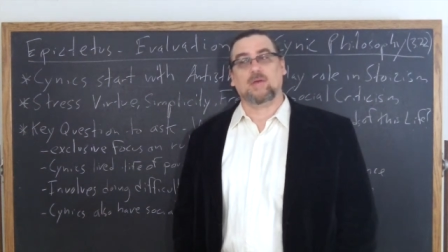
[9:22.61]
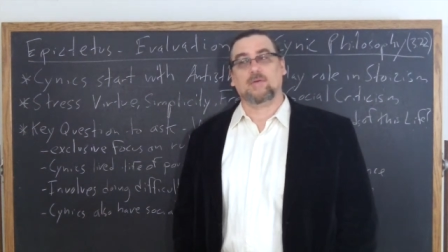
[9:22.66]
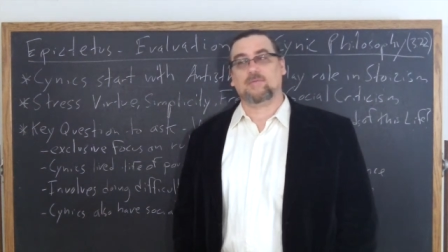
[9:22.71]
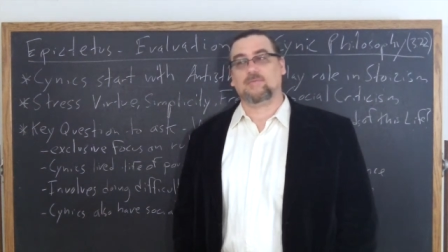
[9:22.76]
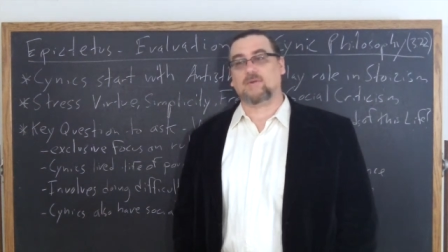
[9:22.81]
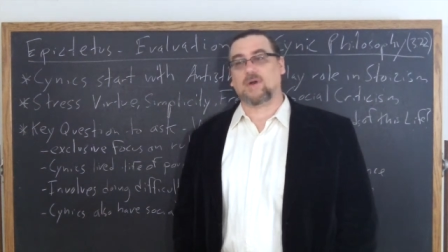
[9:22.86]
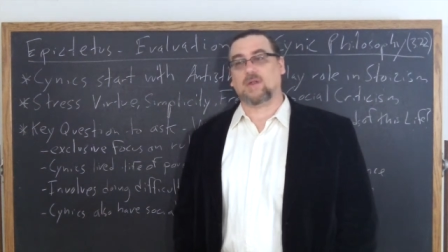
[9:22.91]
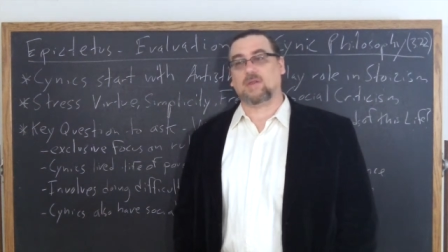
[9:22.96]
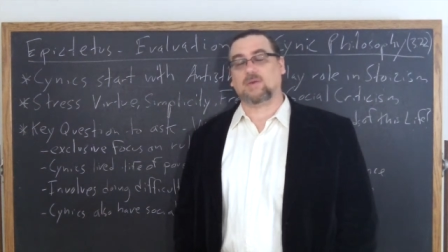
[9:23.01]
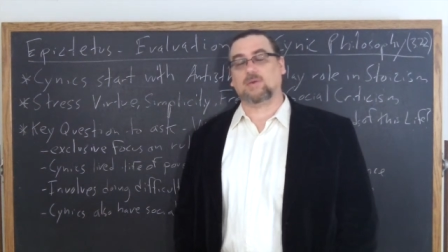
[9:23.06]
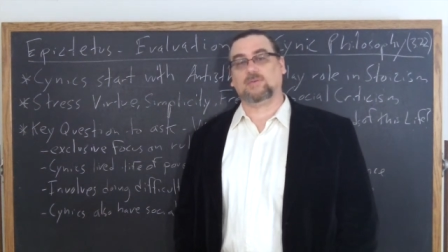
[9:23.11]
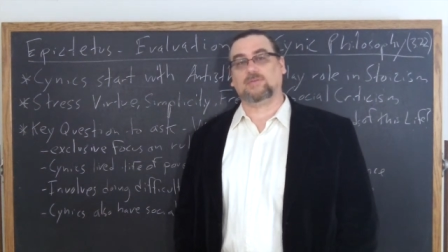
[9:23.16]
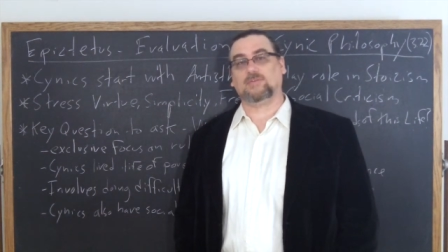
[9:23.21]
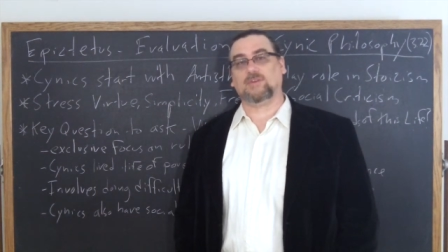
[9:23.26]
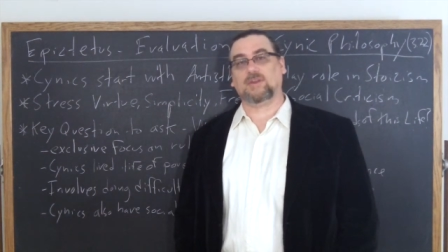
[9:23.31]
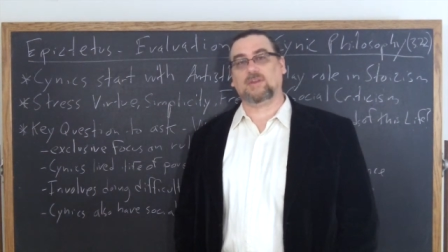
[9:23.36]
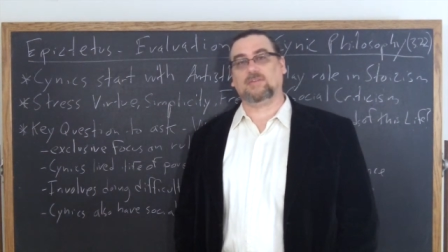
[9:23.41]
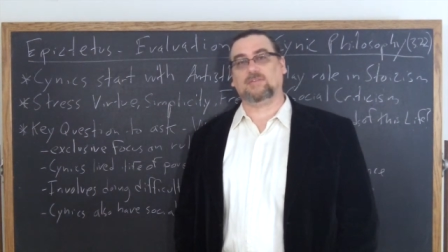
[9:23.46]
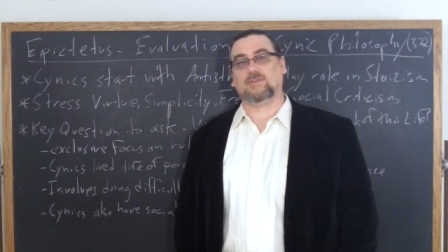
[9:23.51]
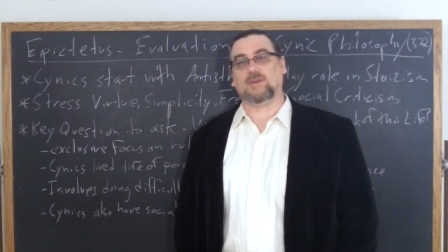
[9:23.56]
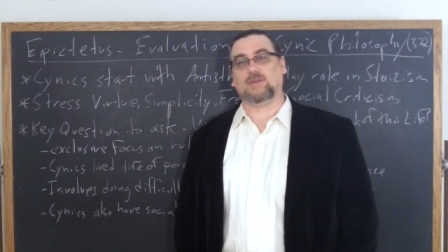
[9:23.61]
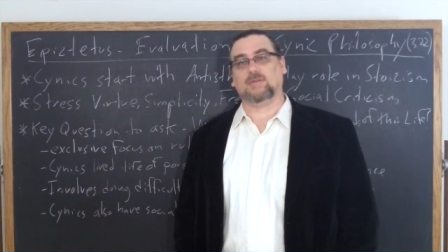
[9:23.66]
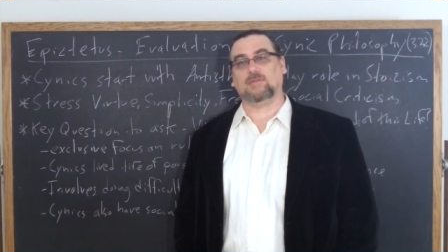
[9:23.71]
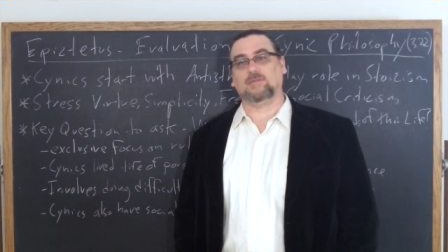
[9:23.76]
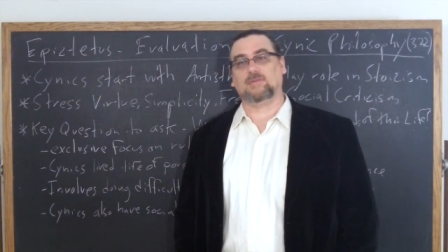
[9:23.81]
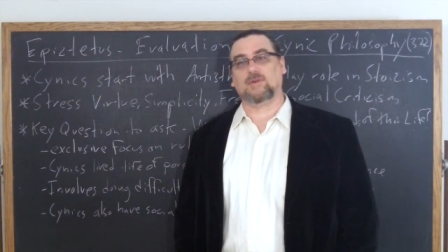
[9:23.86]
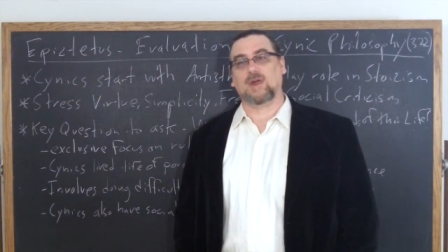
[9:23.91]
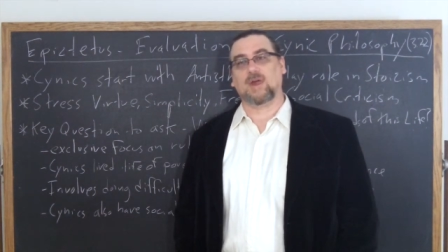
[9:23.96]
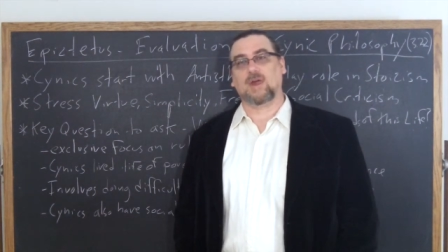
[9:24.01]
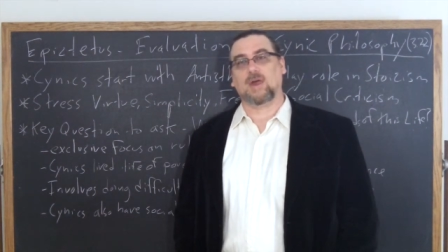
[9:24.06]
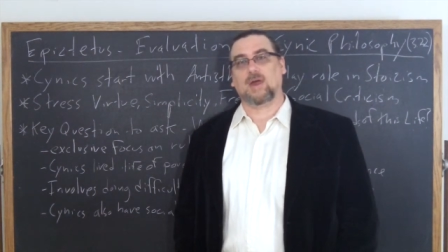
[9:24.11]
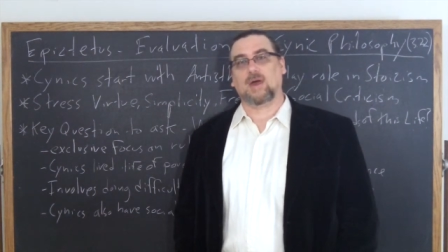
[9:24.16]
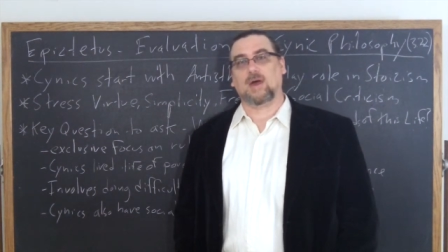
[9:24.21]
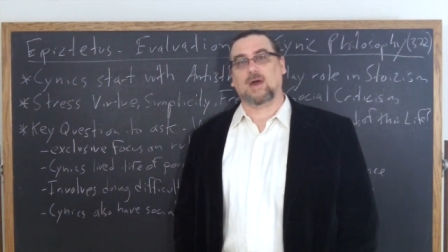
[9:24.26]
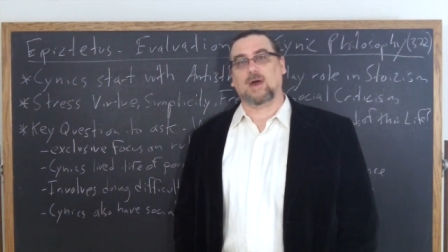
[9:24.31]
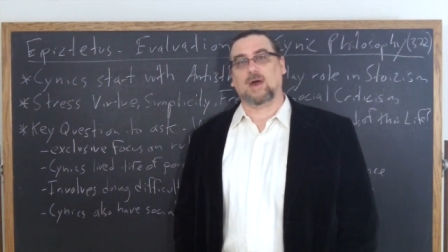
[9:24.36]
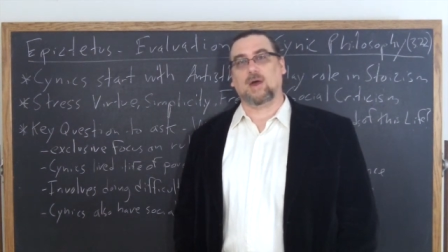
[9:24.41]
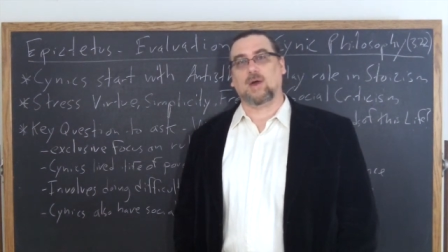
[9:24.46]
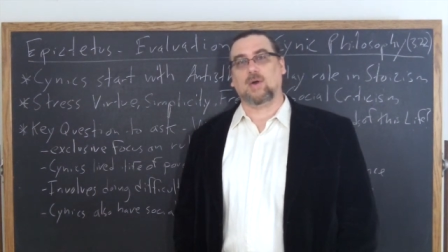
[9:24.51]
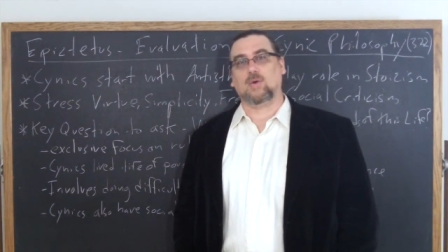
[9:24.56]
fellow citizens
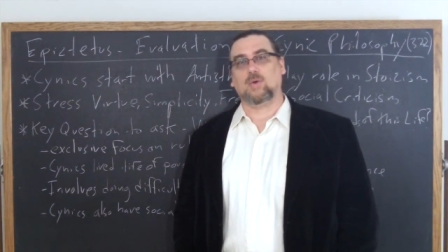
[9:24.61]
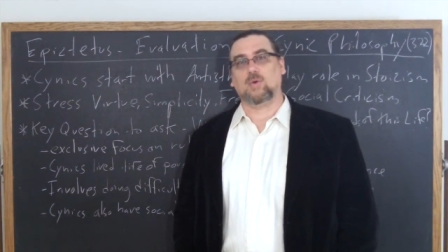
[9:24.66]
uh,